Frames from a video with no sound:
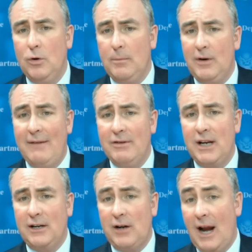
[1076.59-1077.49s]
or to private
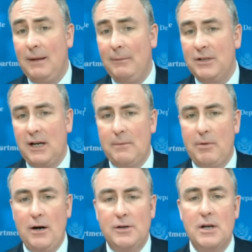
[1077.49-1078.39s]
sector and public sector
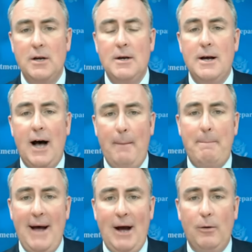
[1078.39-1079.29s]
partners
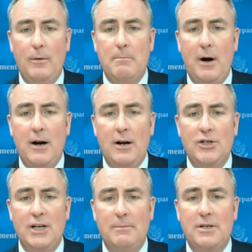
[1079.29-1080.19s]
about
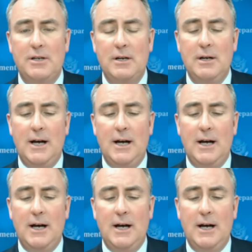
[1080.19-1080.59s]
partnerships.